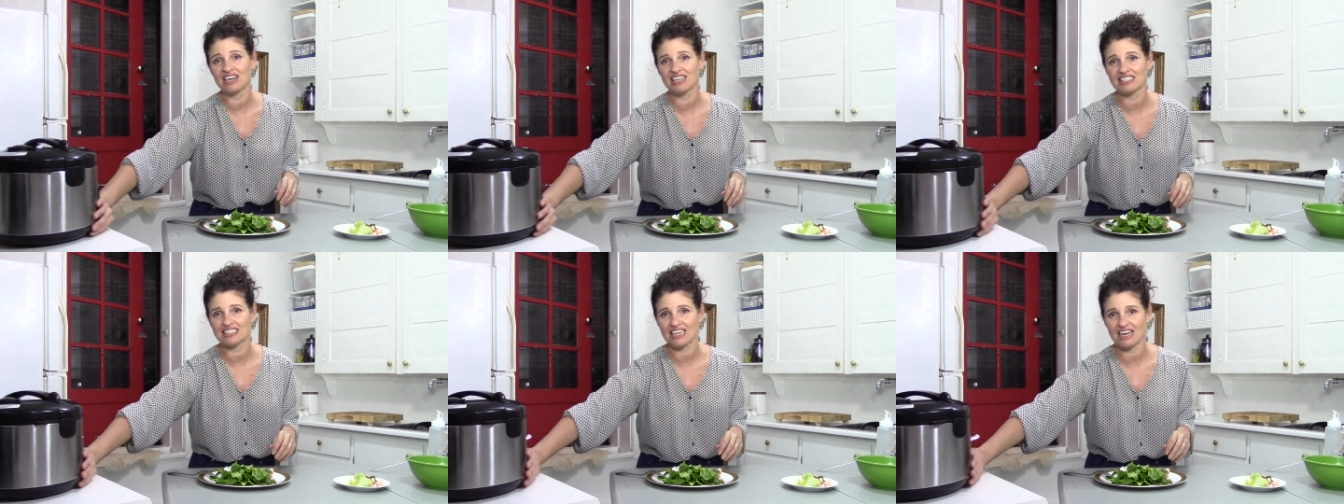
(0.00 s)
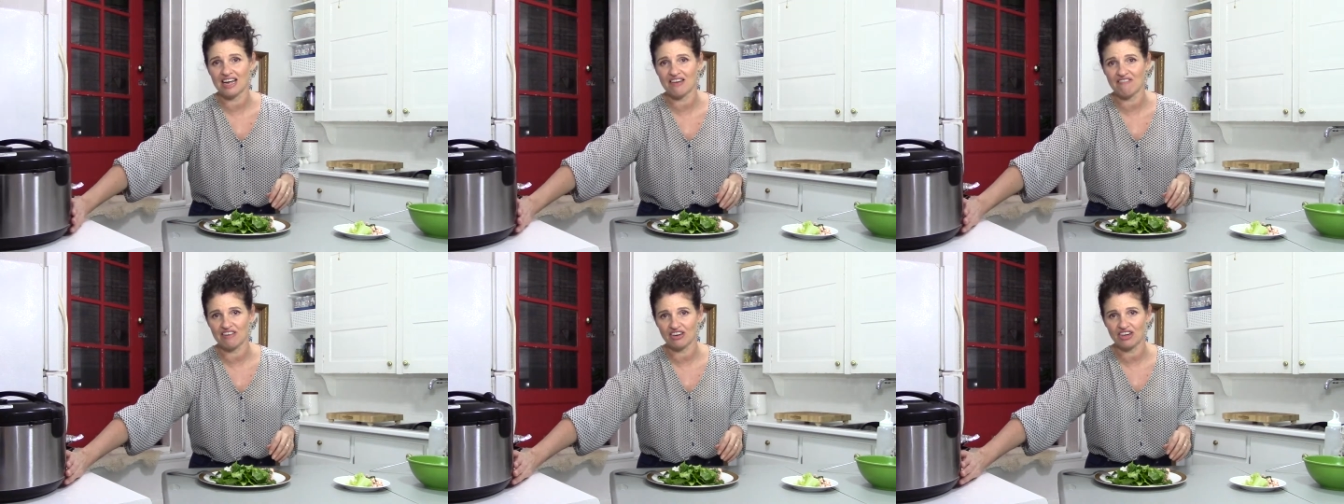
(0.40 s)
It's like a
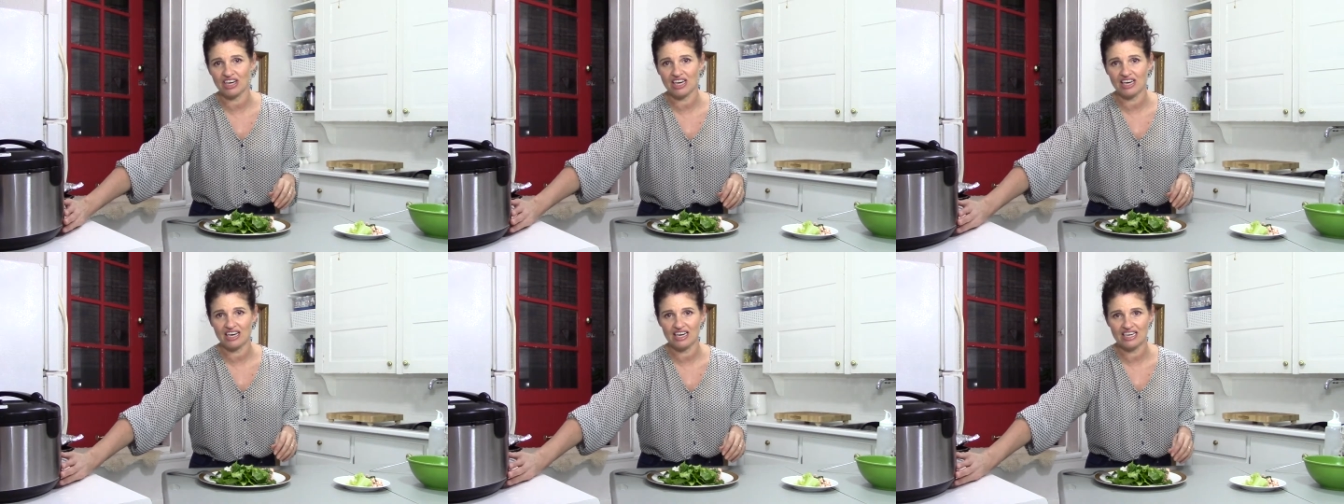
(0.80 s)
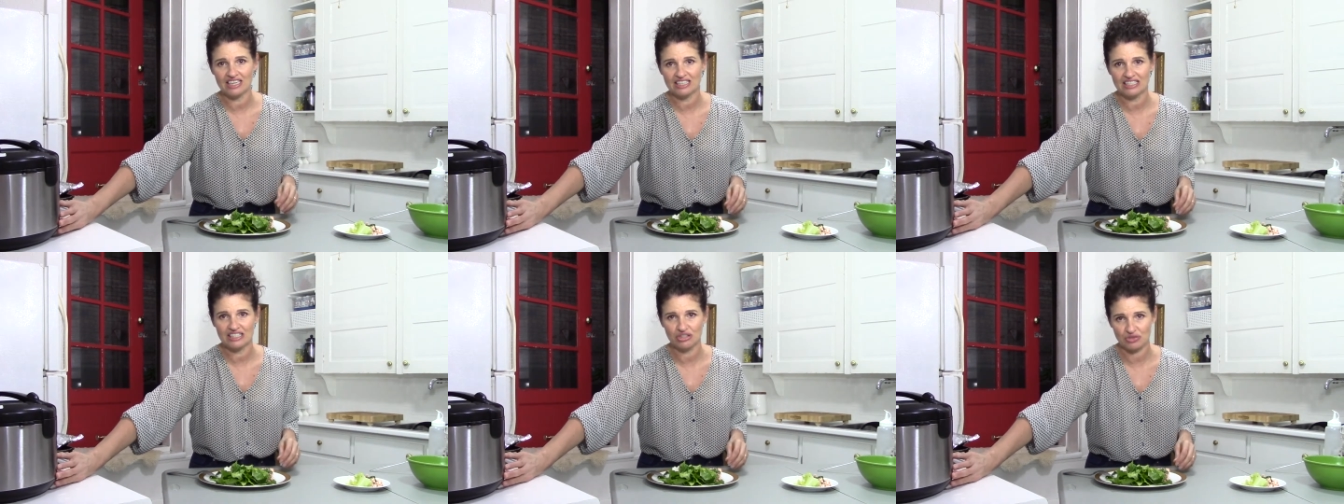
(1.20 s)
very
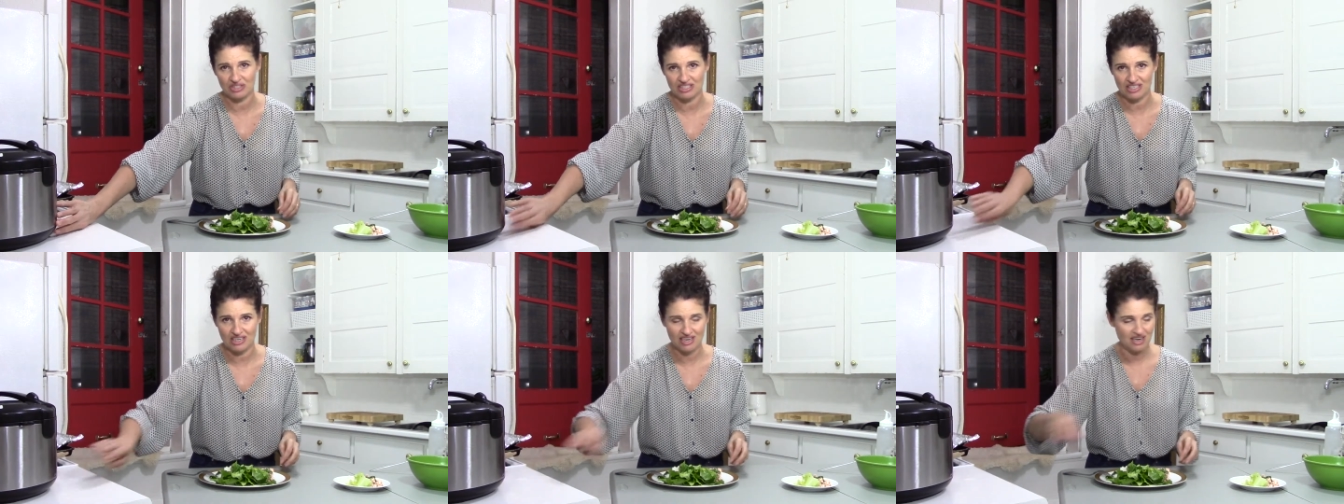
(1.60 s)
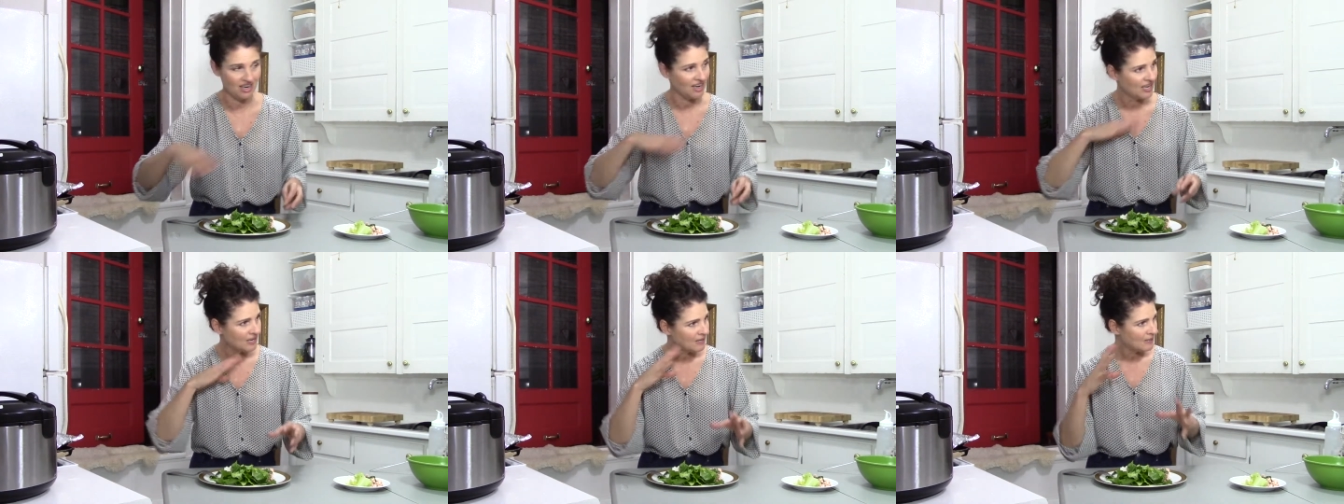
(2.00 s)
interesting
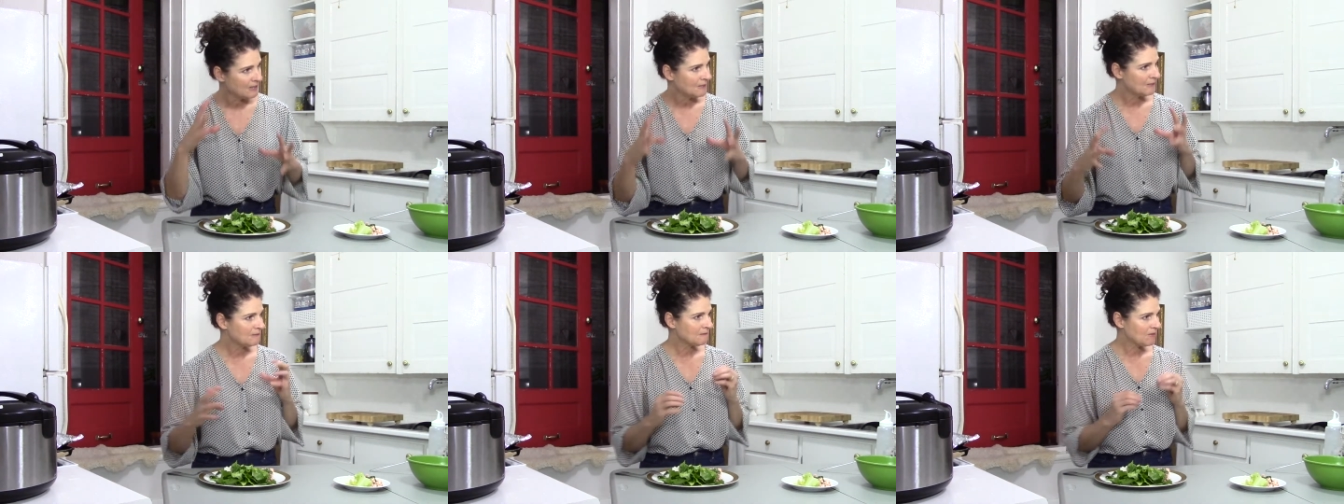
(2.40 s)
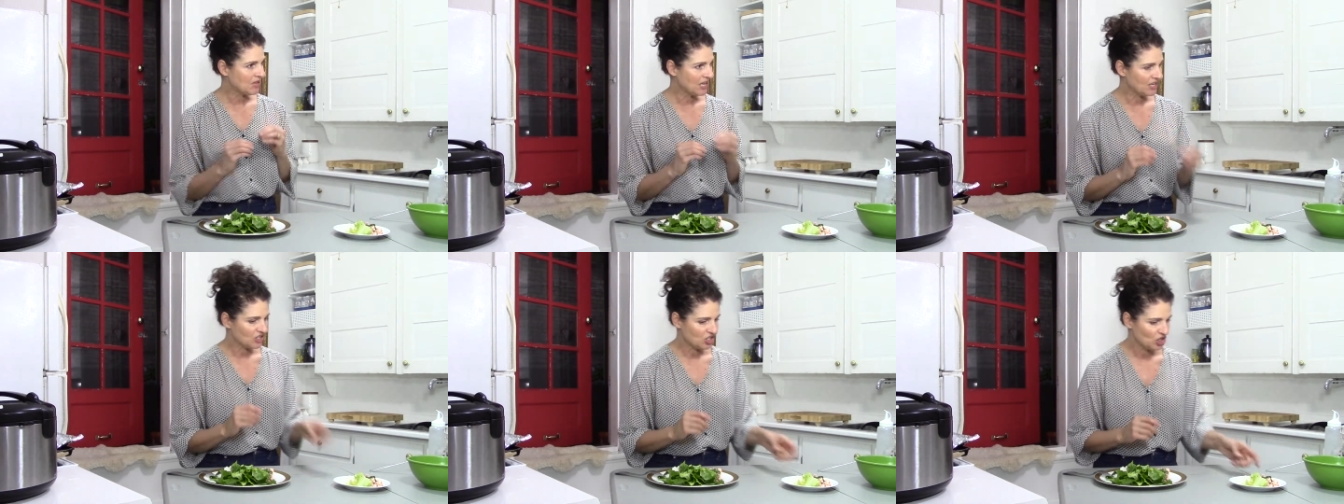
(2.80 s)

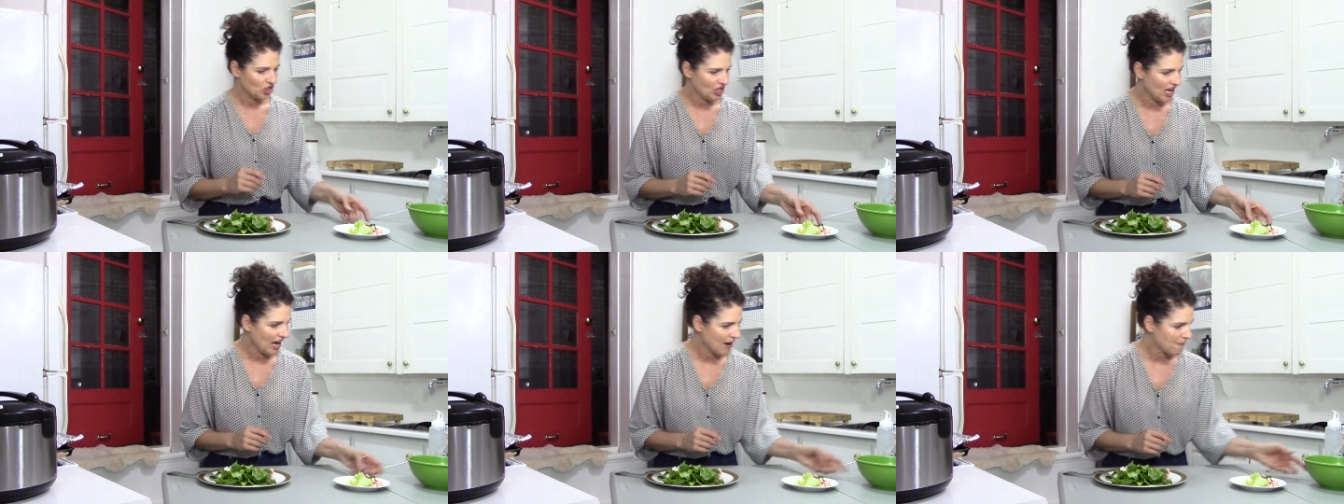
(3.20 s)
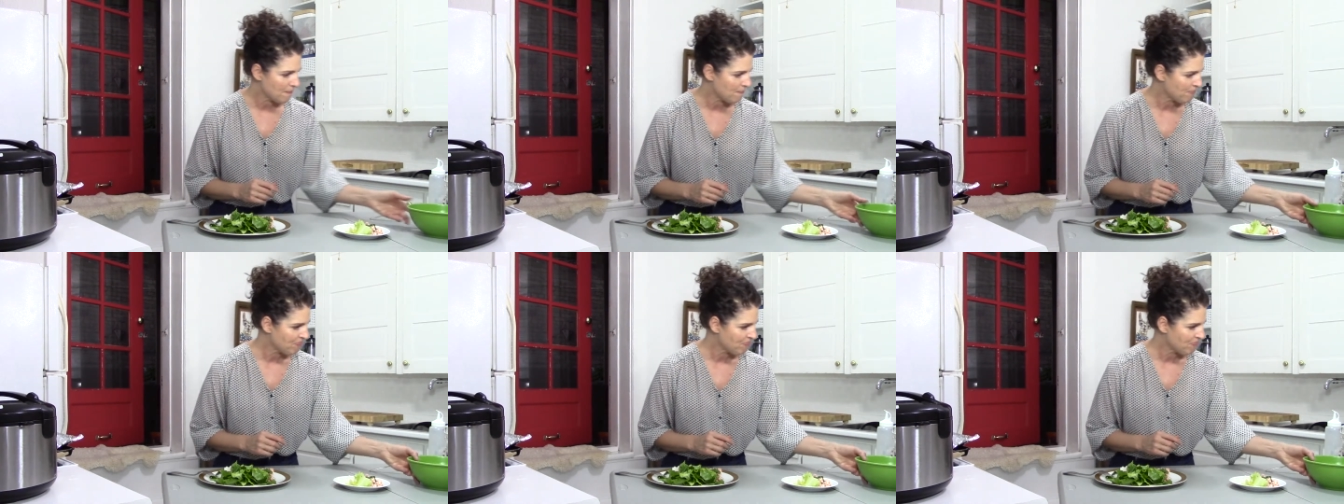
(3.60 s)
thing to look at.